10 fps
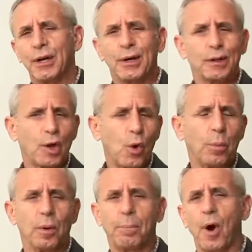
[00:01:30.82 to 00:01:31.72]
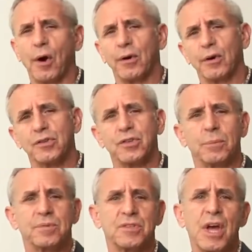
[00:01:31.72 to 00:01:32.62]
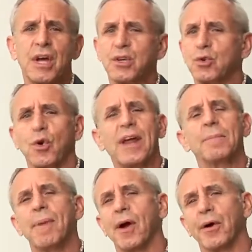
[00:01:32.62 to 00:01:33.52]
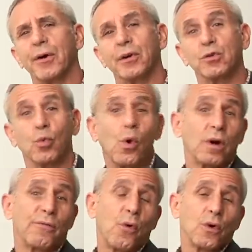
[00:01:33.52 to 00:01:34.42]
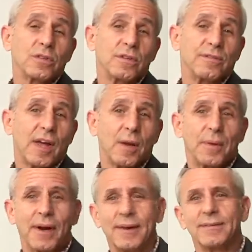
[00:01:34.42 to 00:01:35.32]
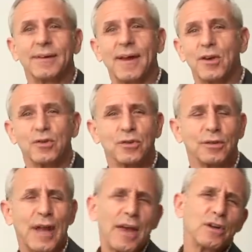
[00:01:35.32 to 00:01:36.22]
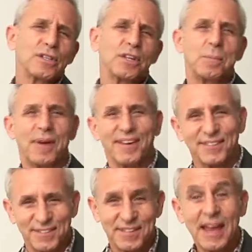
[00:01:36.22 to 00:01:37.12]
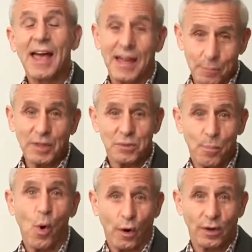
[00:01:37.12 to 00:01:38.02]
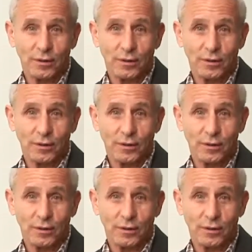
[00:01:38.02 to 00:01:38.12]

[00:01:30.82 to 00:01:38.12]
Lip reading: global partnerships, trade barriers, workforce development, education, energy dependence, and much more.